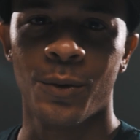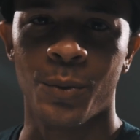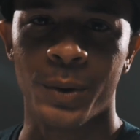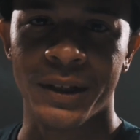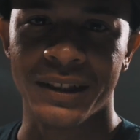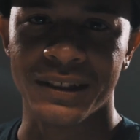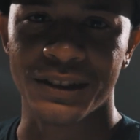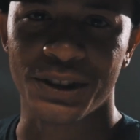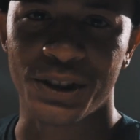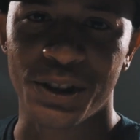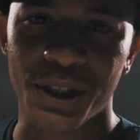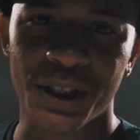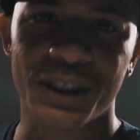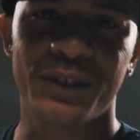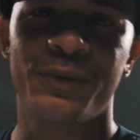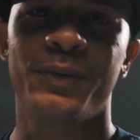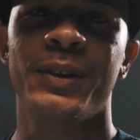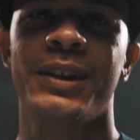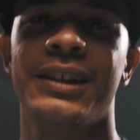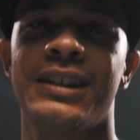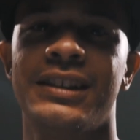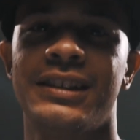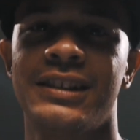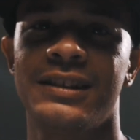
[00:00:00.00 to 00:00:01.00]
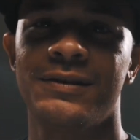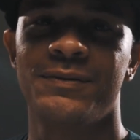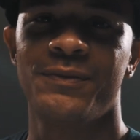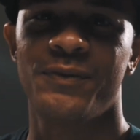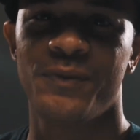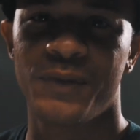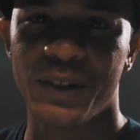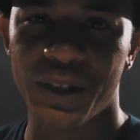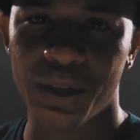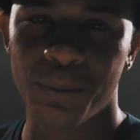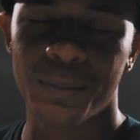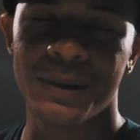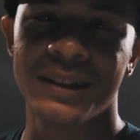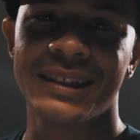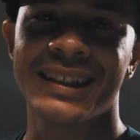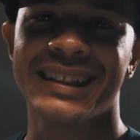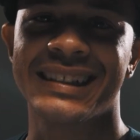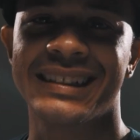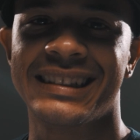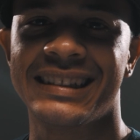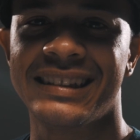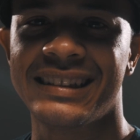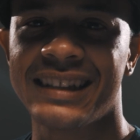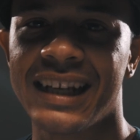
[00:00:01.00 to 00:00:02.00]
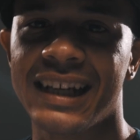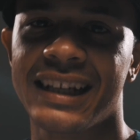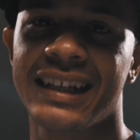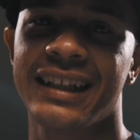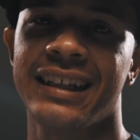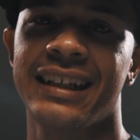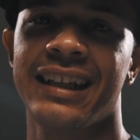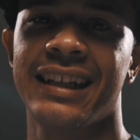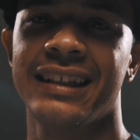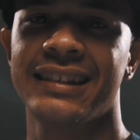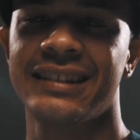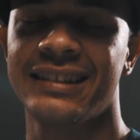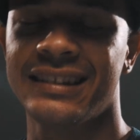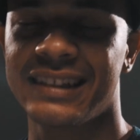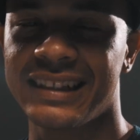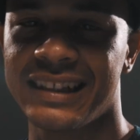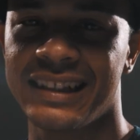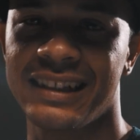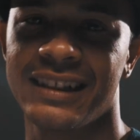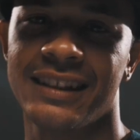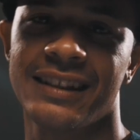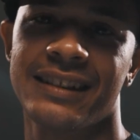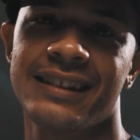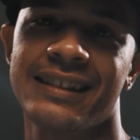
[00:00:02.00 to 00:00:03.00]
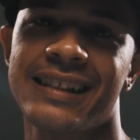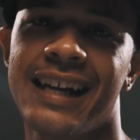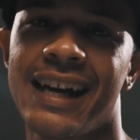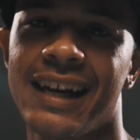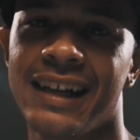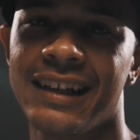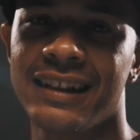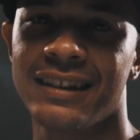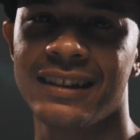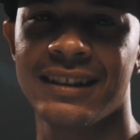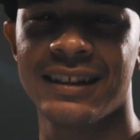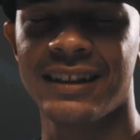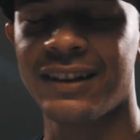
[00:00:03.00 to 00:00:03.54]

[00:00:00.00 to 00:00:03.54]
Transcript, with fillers: We just finished filming the second scene of the night.